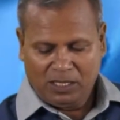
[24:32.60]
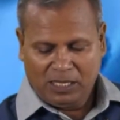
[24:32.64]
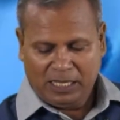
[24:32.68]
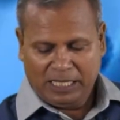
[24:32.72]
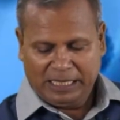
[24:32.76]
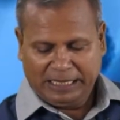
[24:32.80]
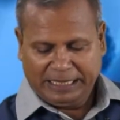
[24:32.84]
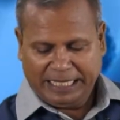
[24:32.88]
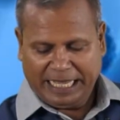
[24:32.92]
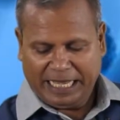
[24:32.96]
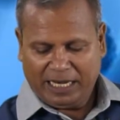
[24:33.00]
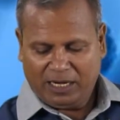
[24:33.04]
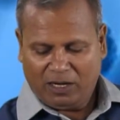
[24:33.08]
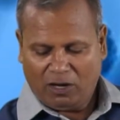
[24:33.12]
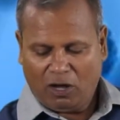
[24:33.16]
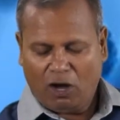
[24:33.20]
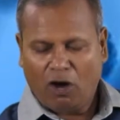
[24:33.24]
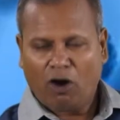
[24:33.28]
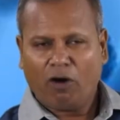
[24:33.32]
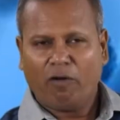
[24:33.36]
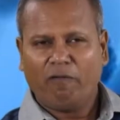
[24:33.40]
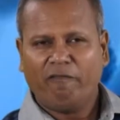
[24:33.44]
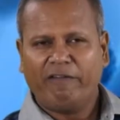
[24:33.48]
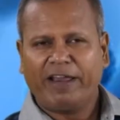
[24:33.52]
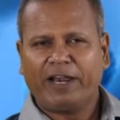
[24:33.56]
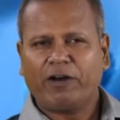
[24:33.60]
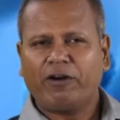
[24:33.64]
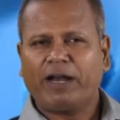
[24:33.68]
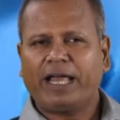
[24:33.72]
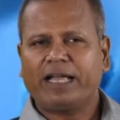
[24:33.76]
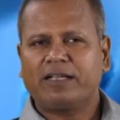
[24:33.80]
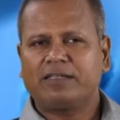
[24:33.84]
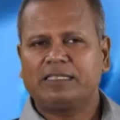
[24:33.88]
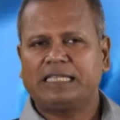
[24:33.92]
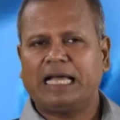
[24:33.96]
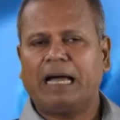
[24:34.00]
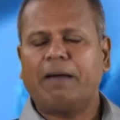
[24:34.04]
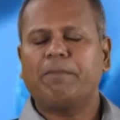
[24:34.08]
Then very good
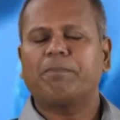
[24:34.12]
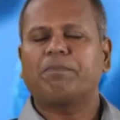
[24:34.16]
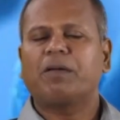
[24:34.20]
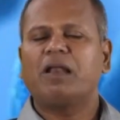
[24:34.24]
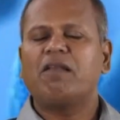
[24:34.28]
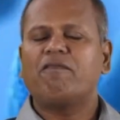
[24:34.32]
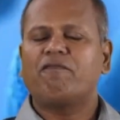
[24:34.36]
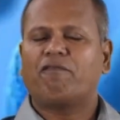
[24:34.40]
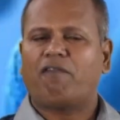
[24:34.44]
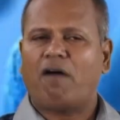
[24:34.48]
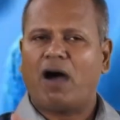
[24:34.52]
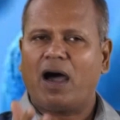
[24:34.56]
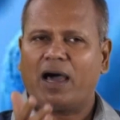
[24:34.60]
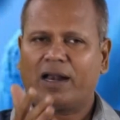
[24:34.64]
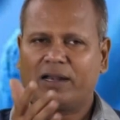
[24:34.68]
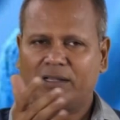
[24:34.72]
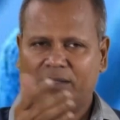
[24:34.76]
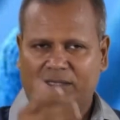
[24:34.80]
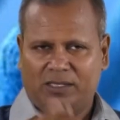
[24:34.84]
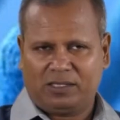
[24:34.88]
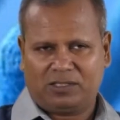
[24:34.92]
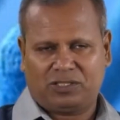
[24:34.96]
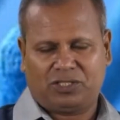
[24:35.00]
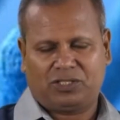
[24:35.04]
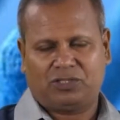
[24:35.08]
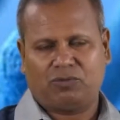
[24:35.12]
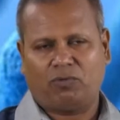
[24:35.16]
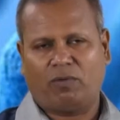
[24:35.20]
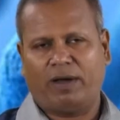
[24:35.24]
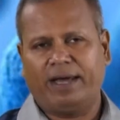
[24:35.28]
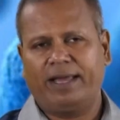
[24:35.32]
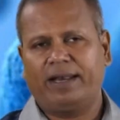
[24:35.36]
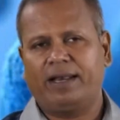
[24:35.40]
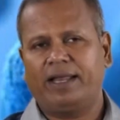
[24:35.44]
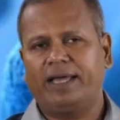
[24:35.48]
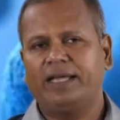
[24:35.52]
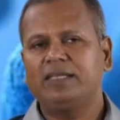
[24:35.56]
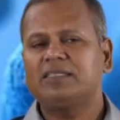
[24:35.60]
example for this
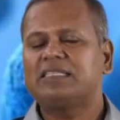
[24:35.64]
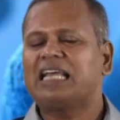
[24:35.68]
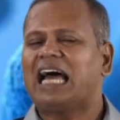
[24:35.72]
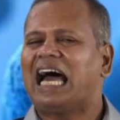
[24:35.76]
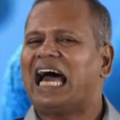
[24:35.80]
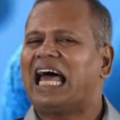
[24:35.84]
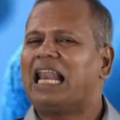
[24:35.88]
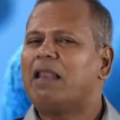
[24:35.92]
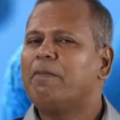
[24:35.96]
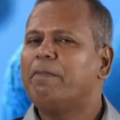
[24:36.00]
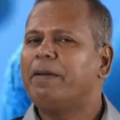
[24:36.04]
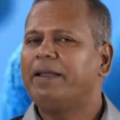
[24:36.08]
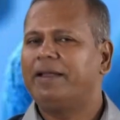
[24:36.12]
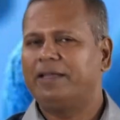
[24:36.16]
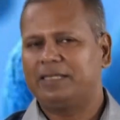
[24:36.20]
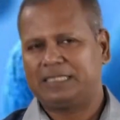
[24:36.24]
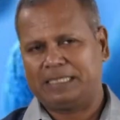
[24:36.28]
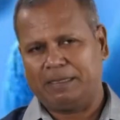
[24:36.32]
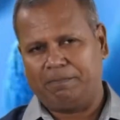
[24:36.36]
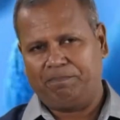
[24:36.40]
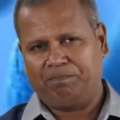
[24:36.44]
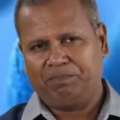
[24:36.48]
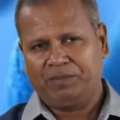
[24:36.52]
one is albinism.